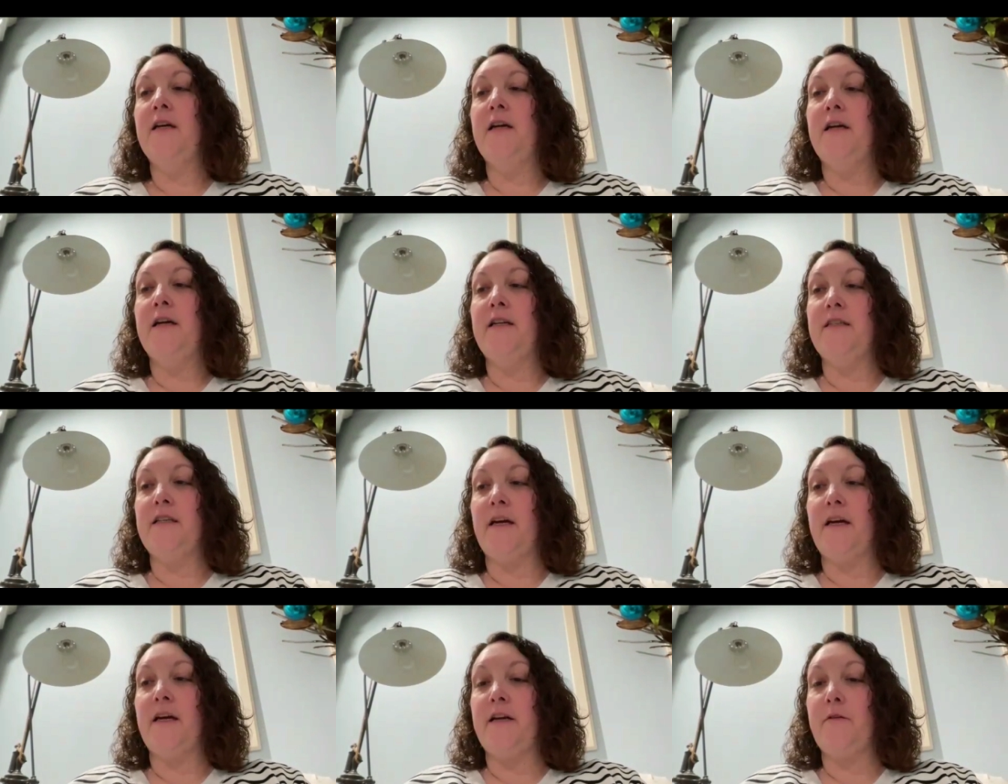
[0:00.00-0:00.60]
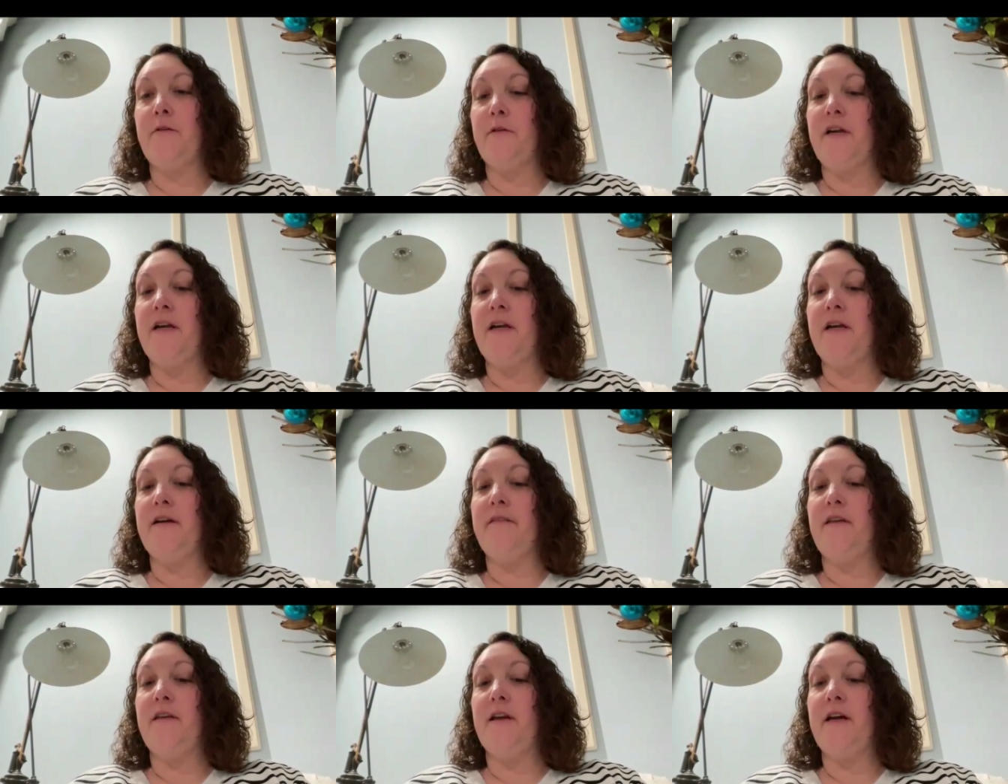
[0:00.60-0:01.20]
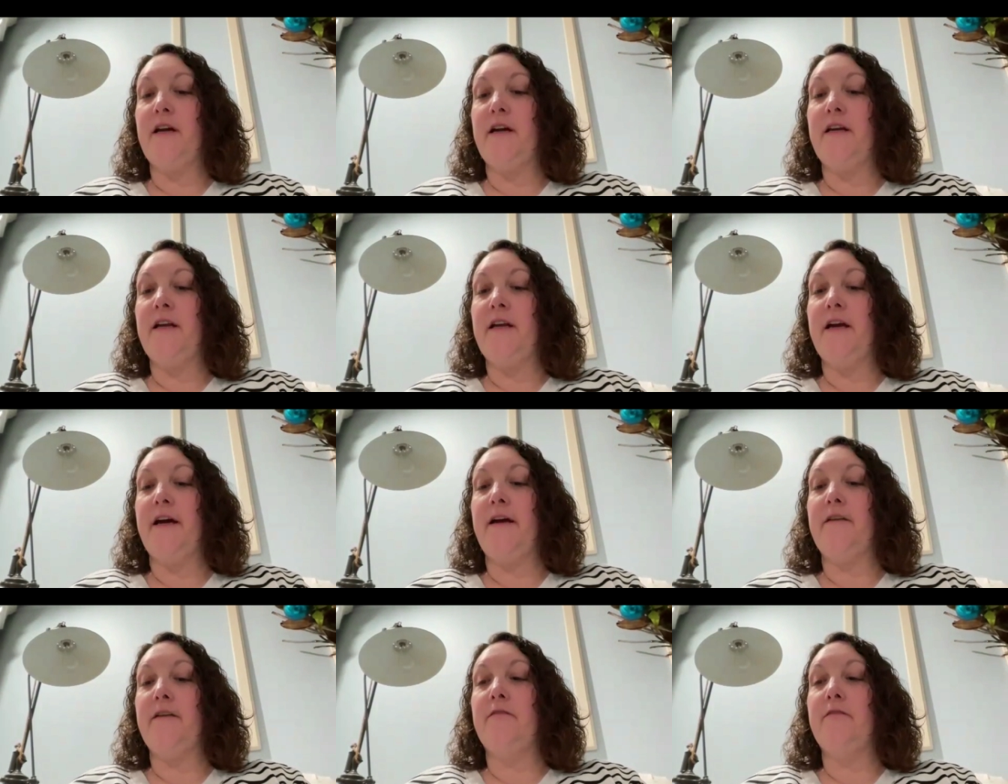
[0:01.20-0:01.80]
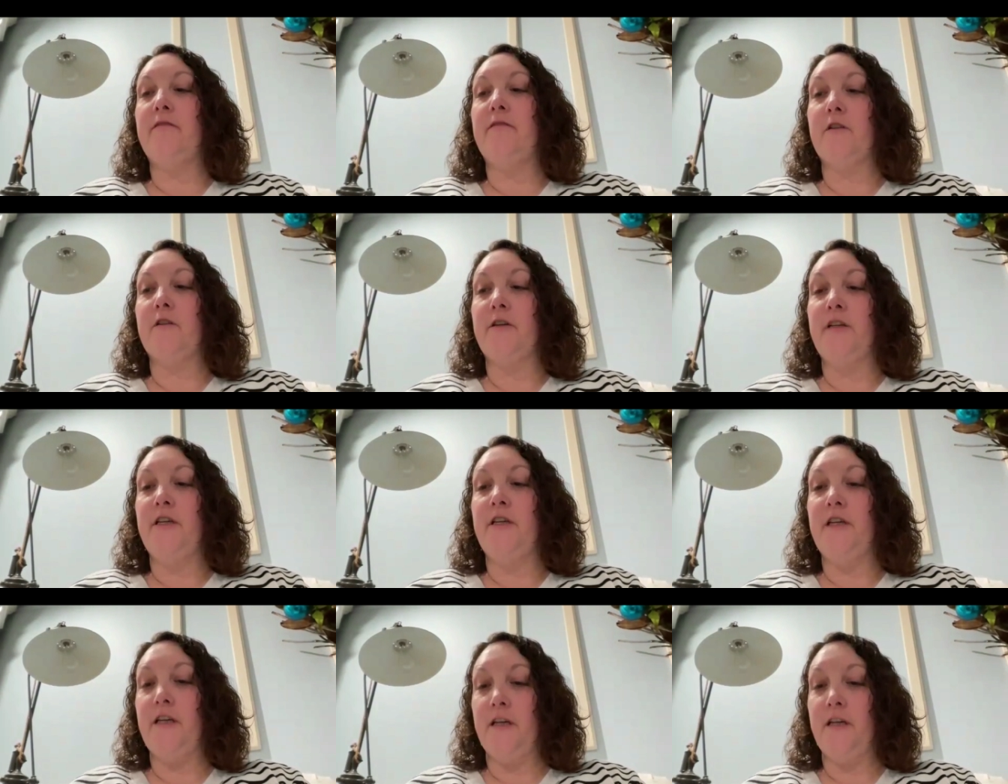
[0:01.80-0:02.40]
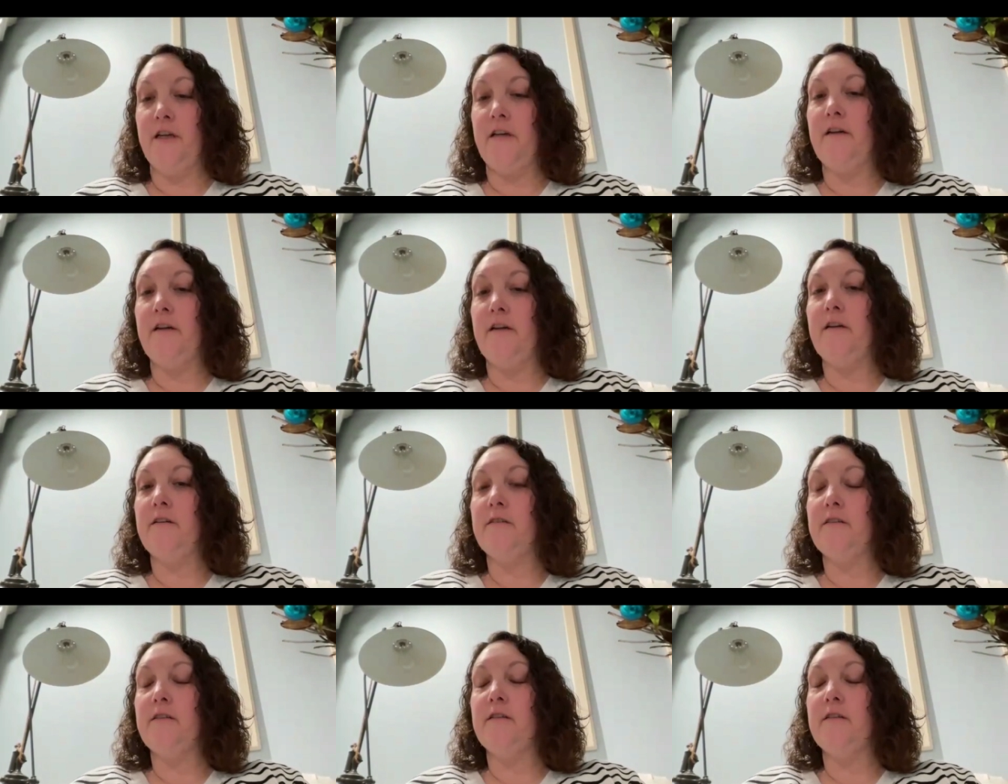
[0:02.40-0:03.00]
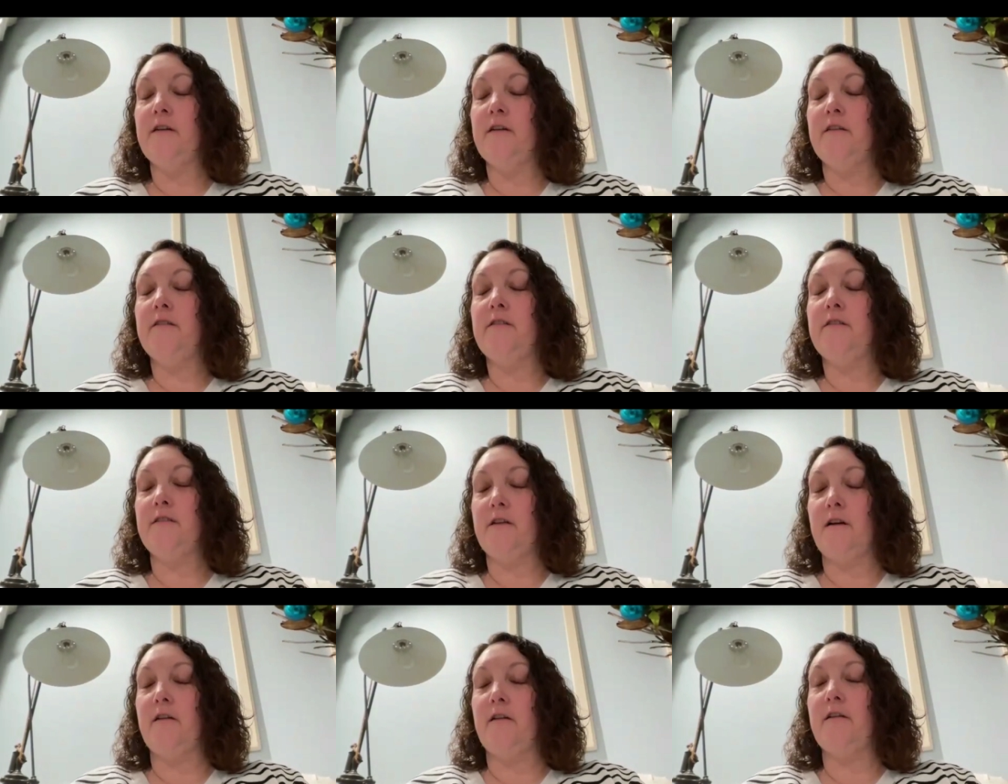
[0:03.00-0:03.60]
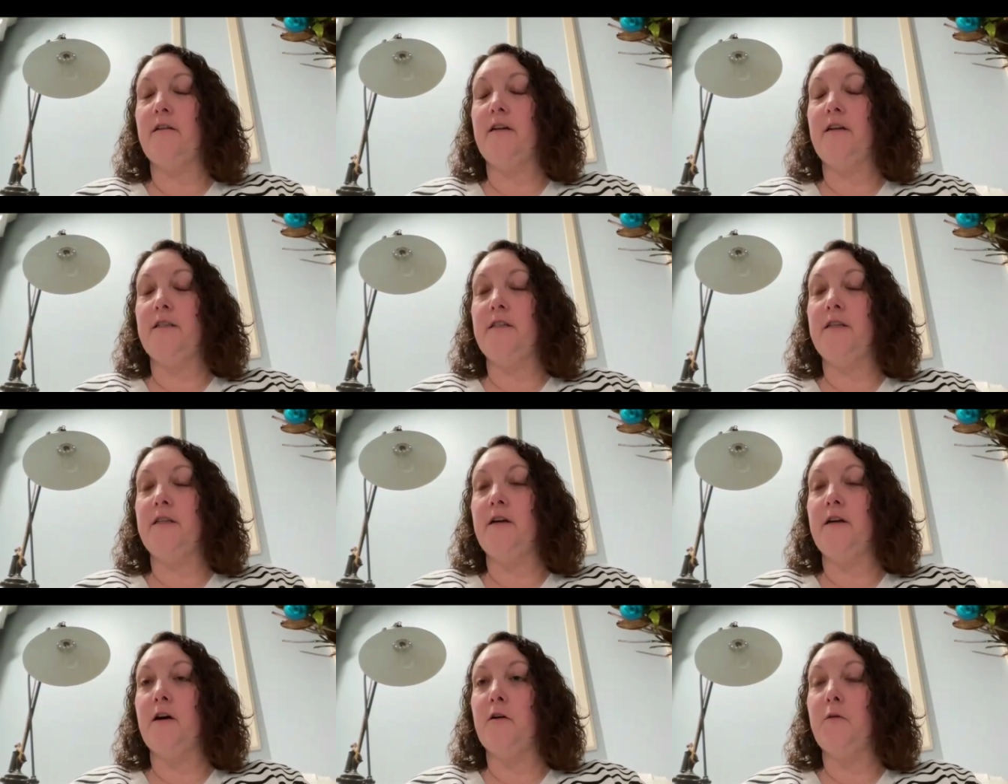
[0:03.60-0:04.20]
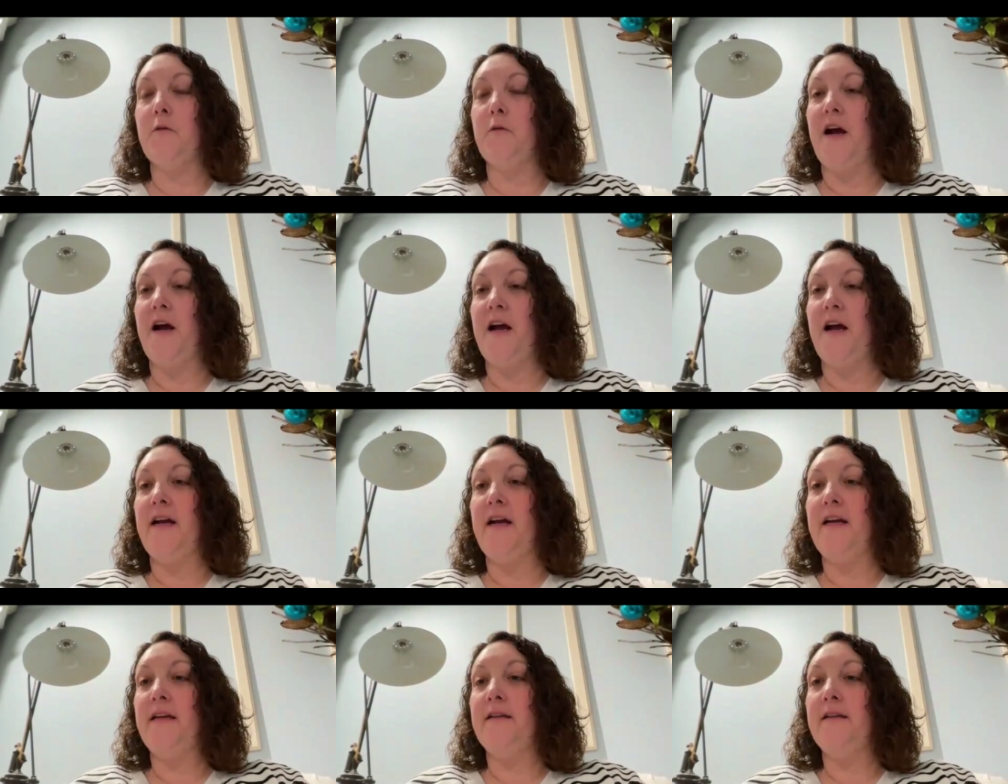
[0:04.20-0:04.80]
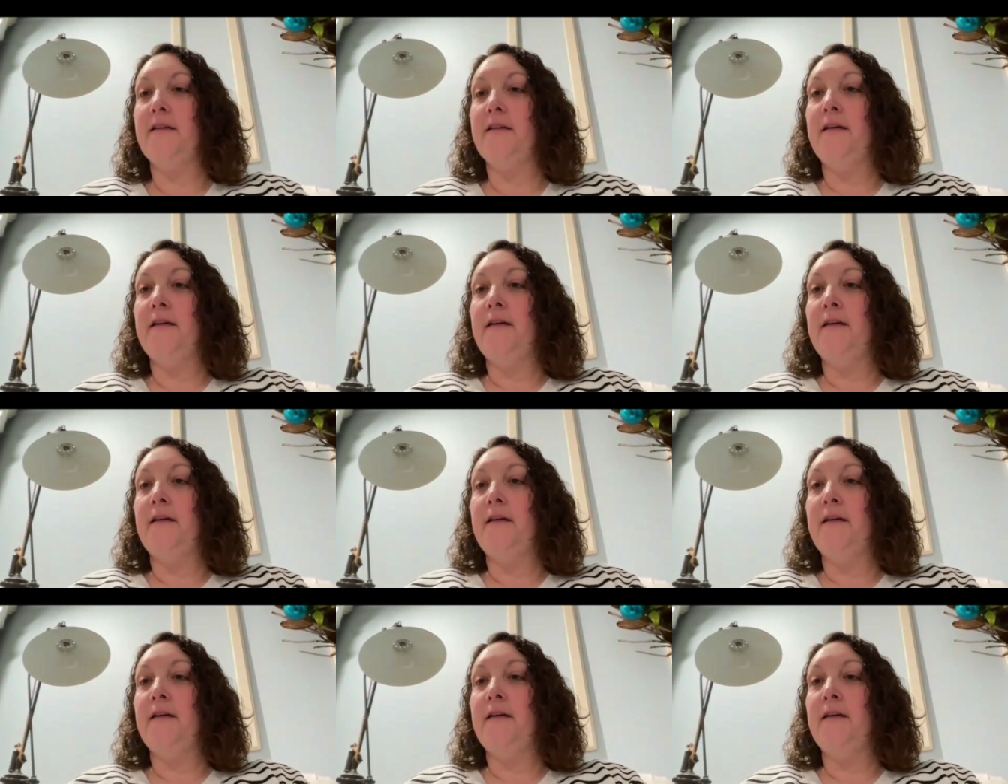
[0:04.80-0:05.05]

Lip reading: and diarrhea that I'd had for years started to go away.